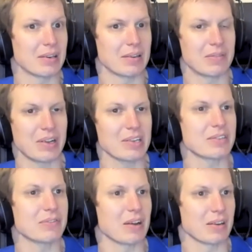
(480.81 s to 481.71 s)

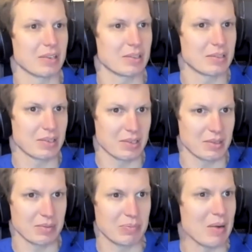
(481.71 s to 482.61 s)
venture-funded
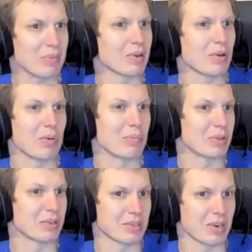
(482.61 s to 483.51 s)
public
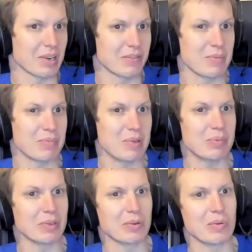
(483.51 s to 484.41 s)
companies, right, the
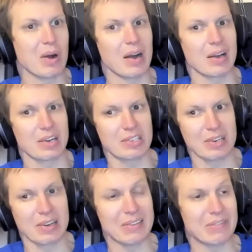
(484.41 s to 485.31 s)
people who
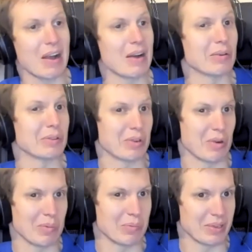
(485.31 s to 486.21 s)
originally found
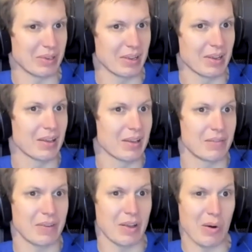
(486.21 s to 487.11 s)
company,
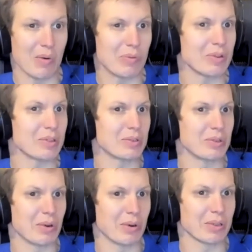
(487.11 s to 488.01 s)
they often do
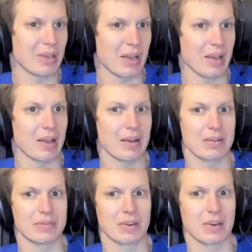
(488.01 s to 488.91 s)
not
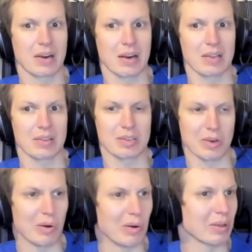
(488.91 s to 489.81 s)
have
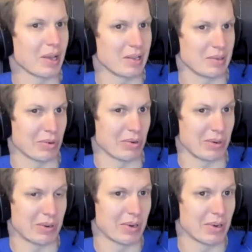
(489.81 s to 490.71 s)
control anymore.
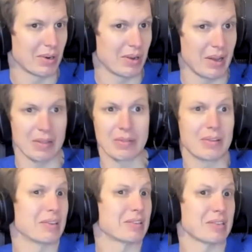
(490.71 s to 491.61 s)
And
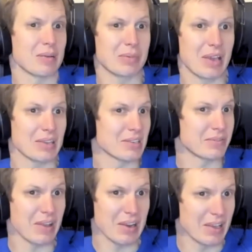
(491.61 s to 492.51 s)
in some cases,
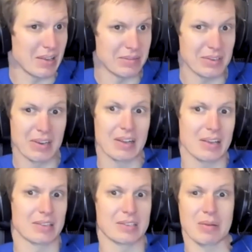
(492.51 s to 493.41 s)
they leave.
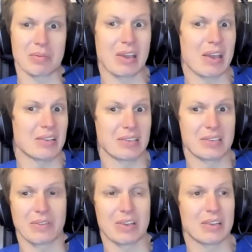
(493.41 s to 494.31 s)
In some cases,
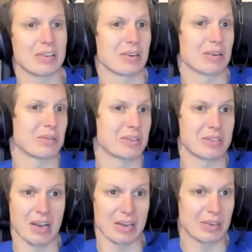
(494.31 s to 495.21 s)
they, you know,
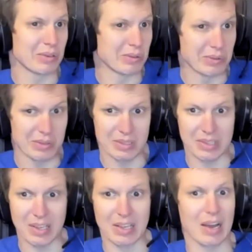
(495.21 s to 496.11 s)
decide to
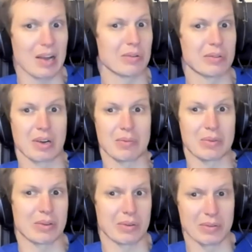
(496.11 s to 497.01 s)
stick it out, right?
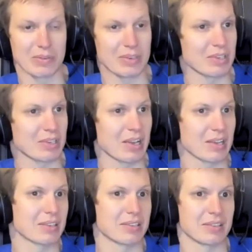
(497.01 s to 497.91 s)
Because there is a
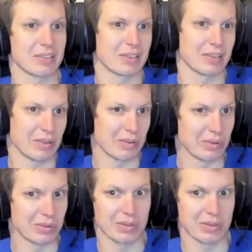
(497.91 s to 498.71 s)
get, you know, good,